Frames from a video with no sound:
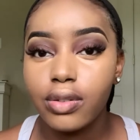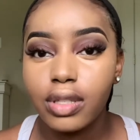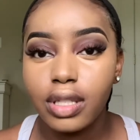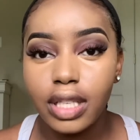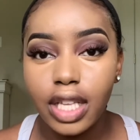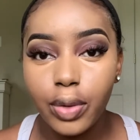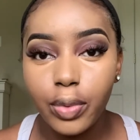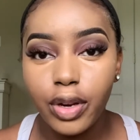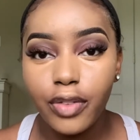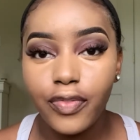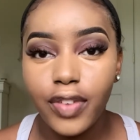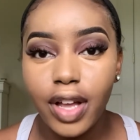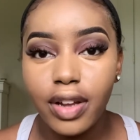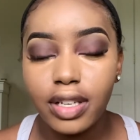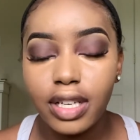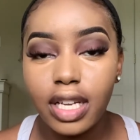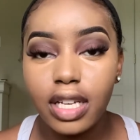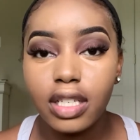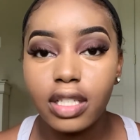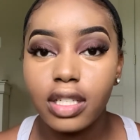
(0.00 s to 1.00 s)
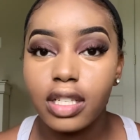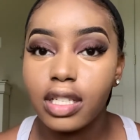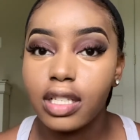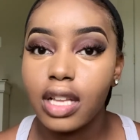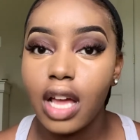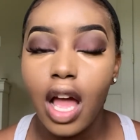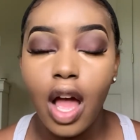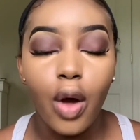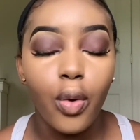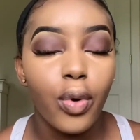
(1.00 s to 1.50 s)
liquid foundations.
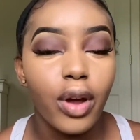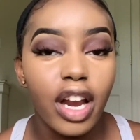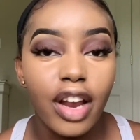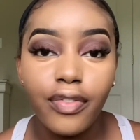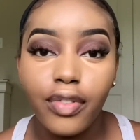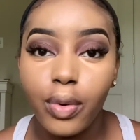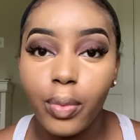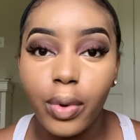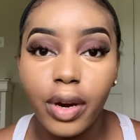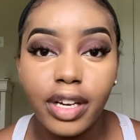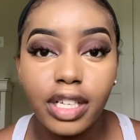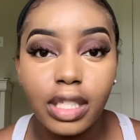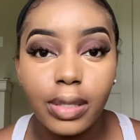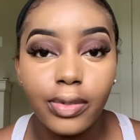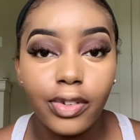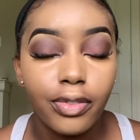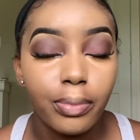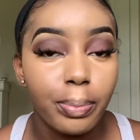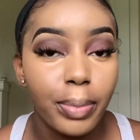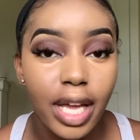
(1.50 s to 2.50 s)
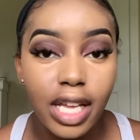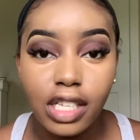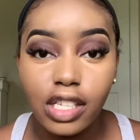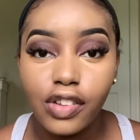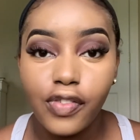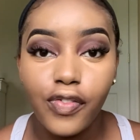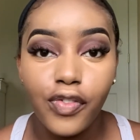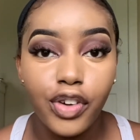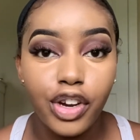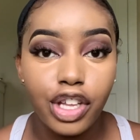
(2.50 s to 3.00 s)
Whatever works best
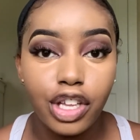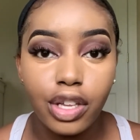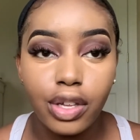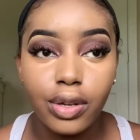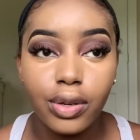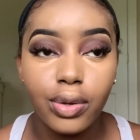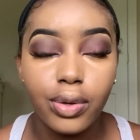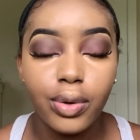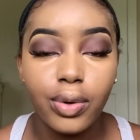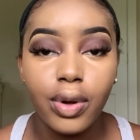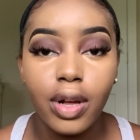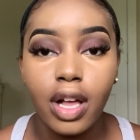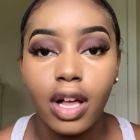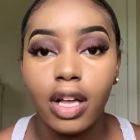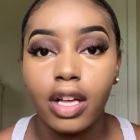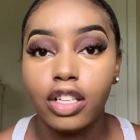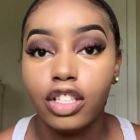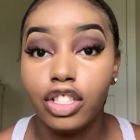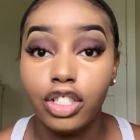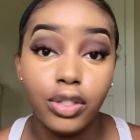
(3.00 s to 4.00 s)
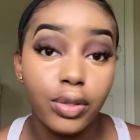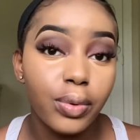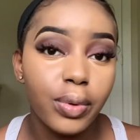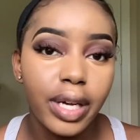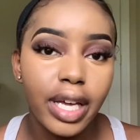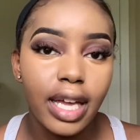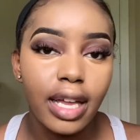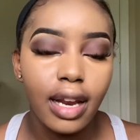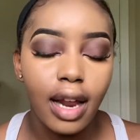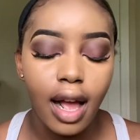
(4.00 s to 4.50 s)
for you, do
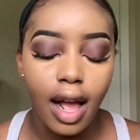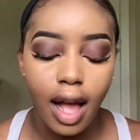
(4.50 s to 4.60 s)
it.